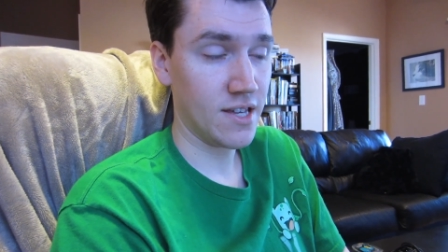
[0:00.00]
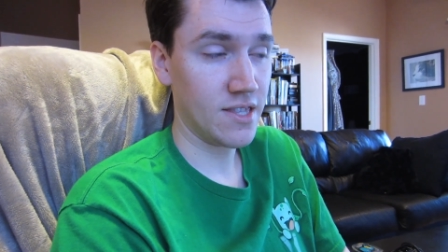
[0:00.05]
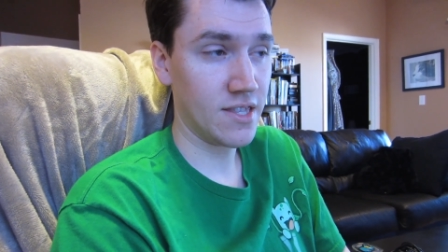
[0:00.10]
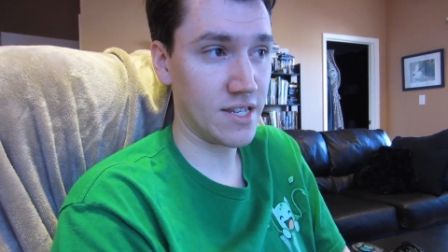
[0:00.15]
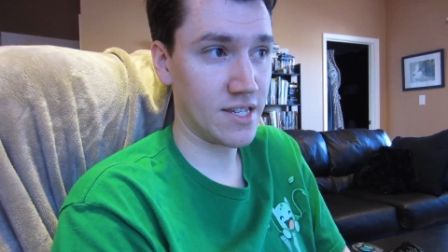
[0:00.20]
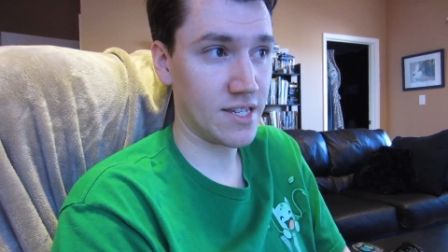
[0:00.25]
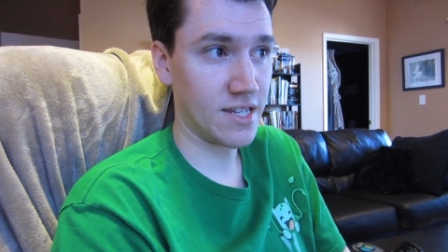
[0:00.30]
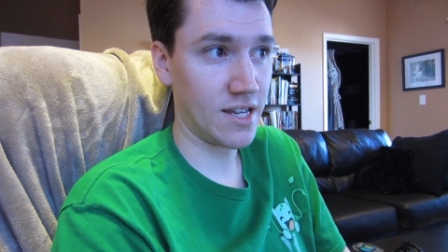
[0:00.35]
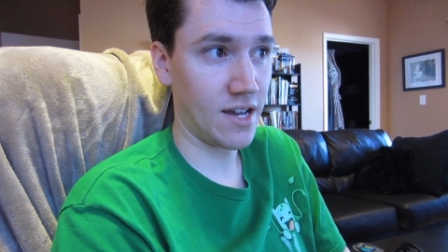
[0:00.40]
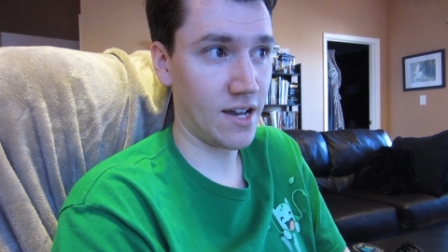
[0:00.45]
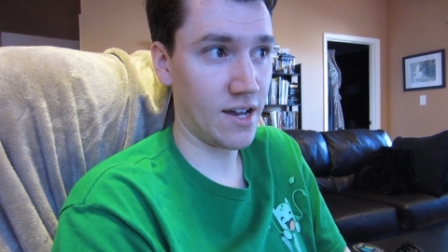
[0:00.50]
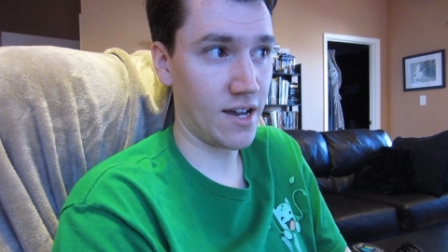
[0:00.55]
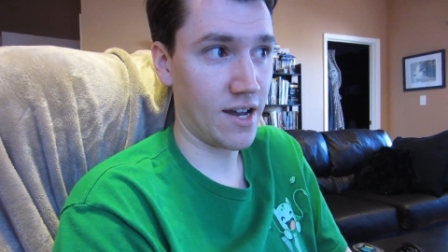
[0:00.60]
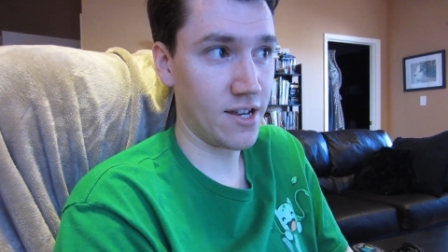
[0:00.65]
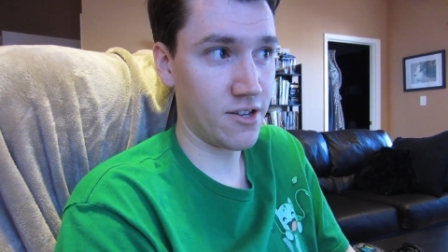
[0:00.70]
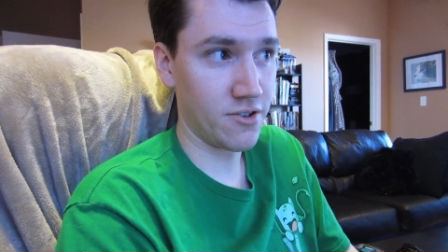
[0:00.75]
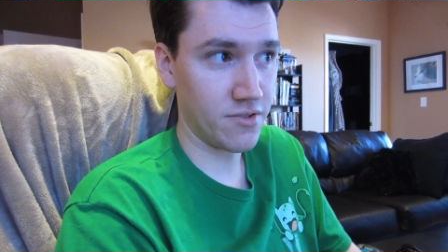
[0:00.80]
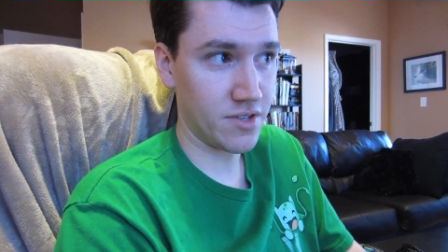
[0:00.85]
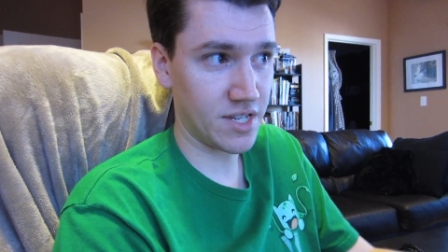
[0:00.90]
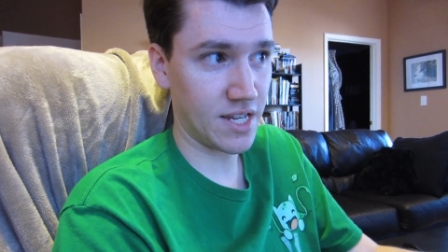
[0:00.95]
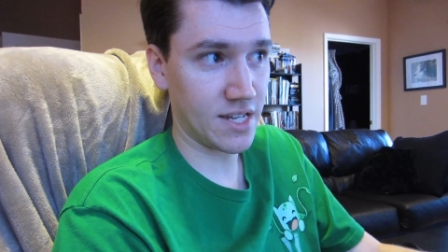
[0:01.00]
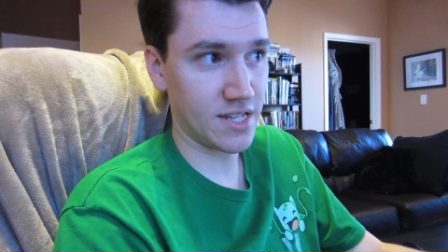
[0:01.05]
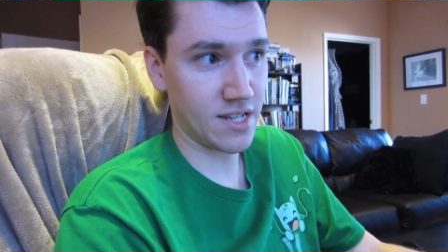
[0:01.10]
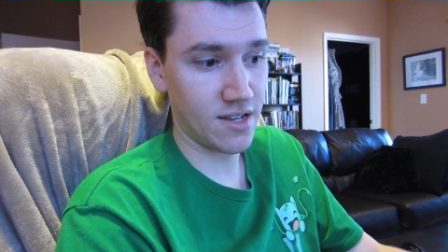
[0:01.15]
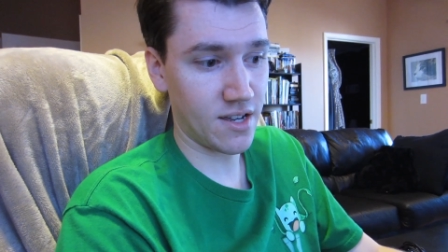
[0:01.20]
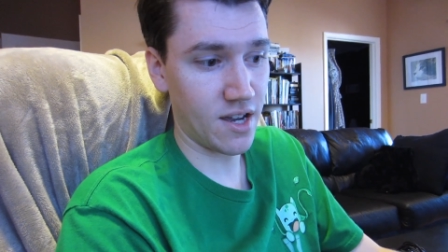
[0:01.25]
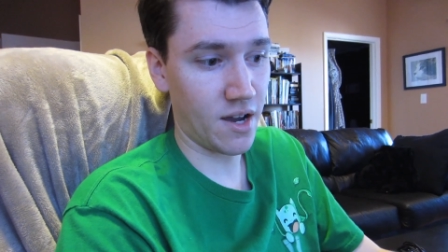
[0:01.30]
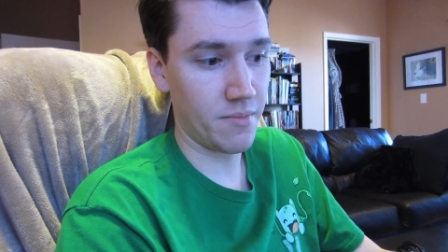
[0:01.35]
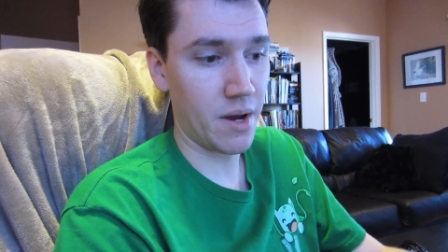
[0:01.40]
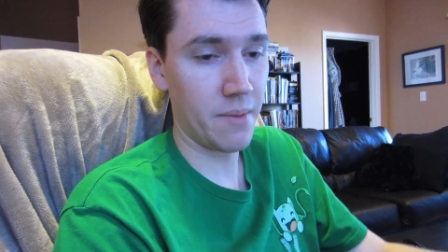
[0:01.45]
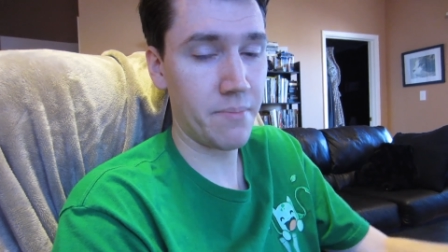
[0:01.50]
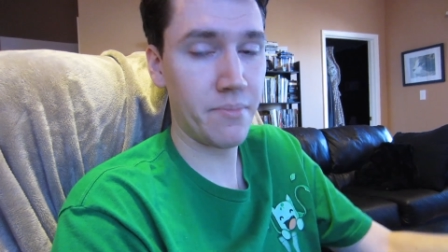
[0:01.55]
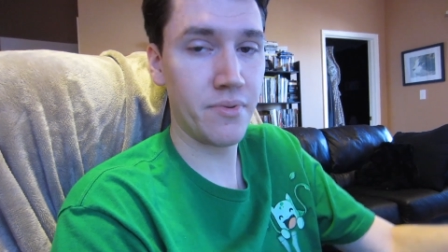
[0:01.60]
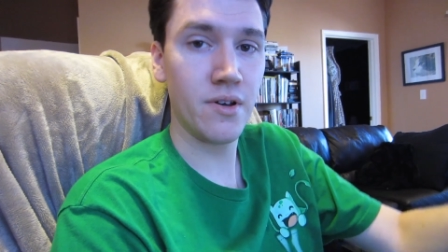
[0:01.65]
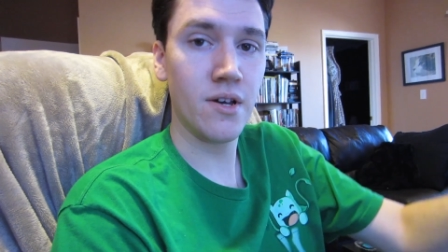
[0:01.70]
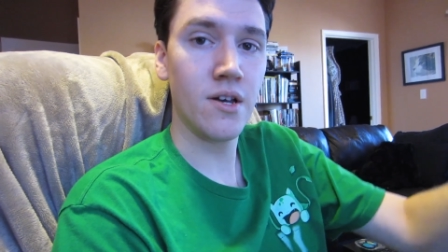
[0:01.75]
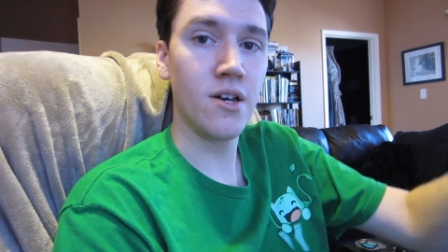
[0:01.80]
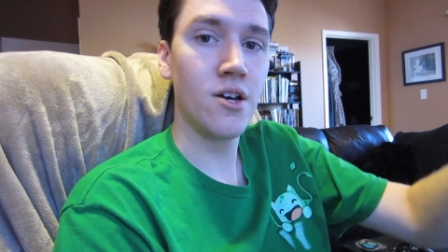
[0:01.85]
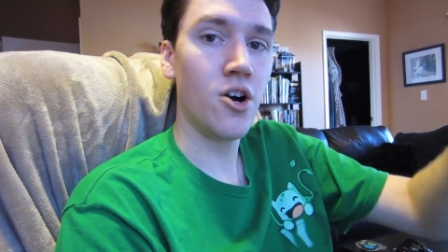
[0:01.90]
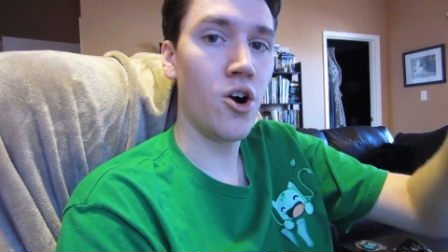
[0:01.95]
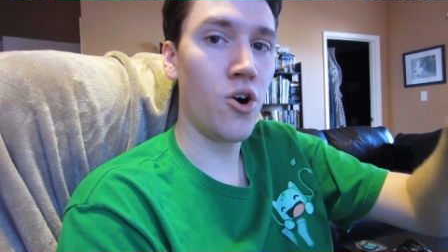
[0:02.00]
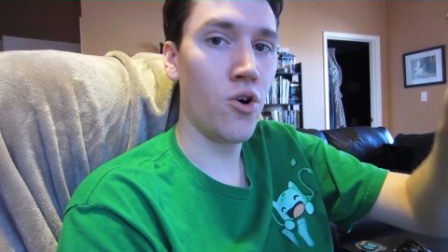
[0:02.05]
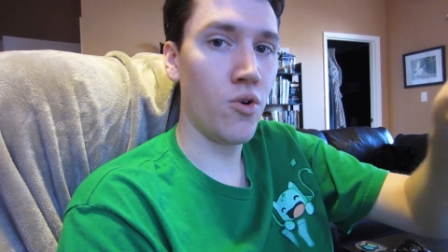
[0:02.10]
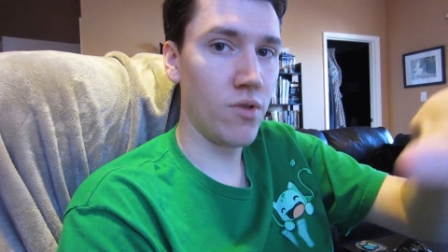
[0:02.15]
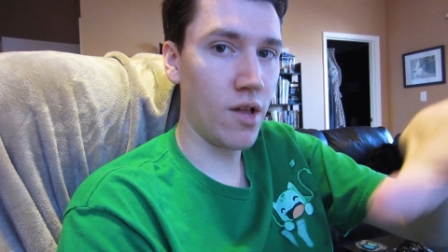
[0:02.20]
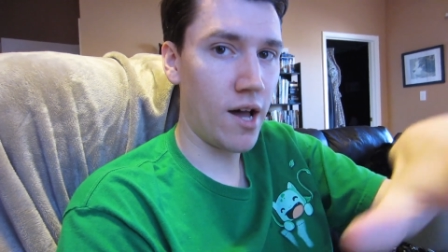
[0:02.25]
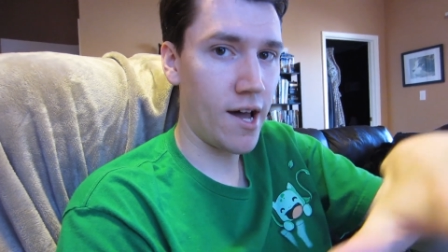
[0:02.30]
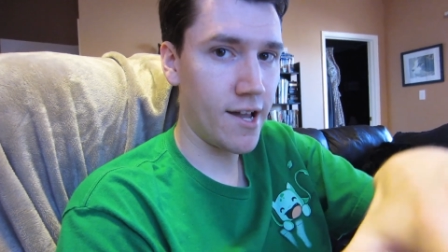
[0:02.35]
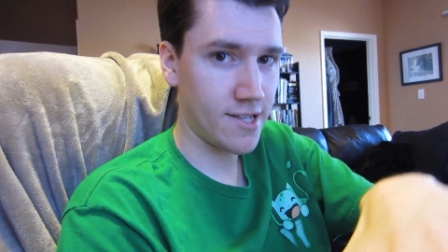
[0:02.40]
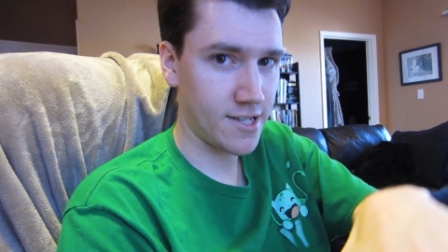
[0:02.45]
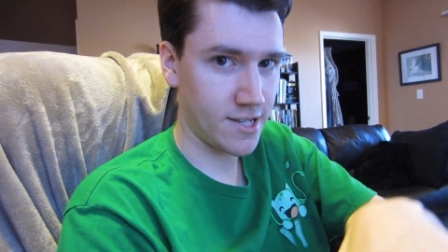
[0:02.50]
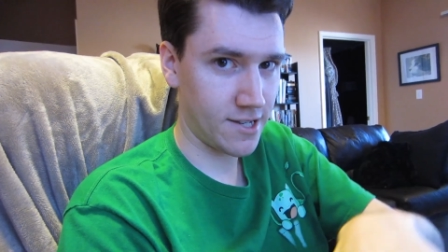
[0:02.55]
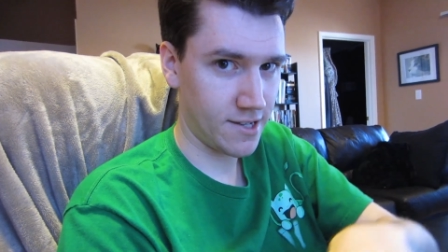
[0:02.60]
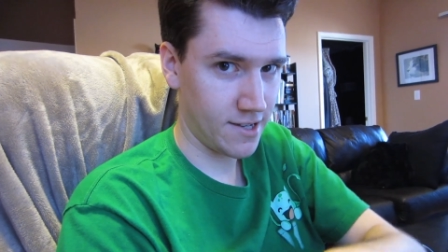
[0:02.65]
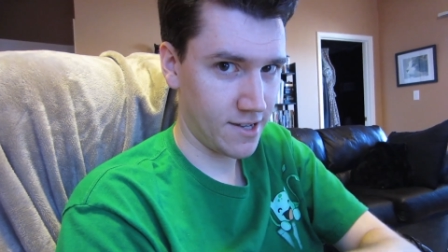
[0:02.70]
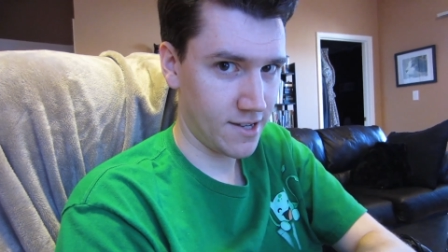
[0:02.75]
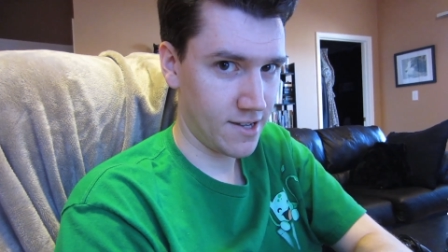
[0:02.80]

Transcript: This, uh, I know this hasn't come up a whole lot.